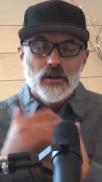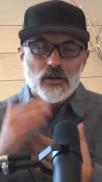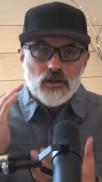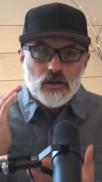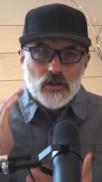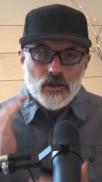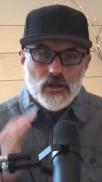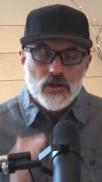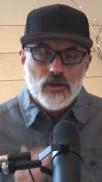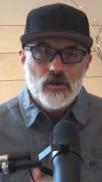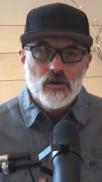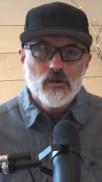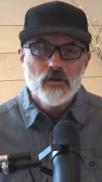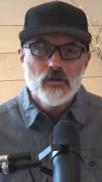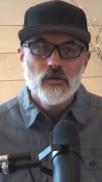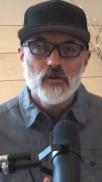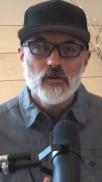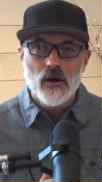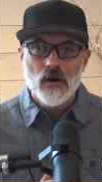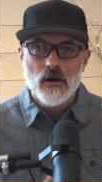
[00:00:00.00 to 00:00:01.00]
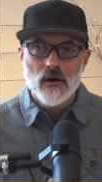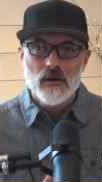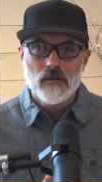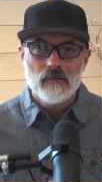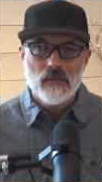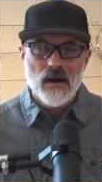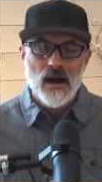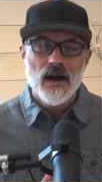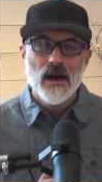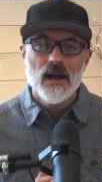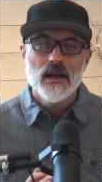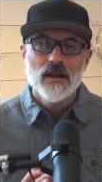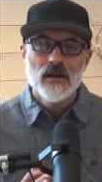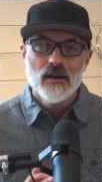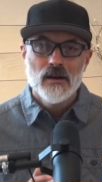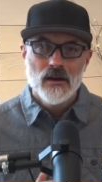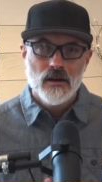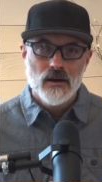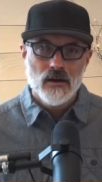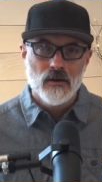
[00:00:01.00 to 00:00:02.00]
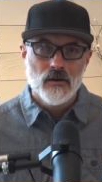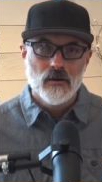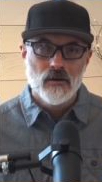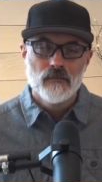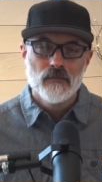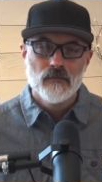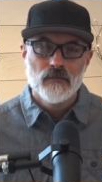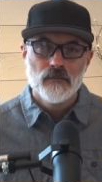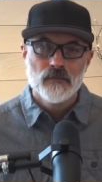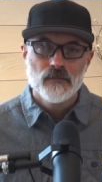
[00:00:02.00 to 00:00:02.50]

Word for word: you are my home.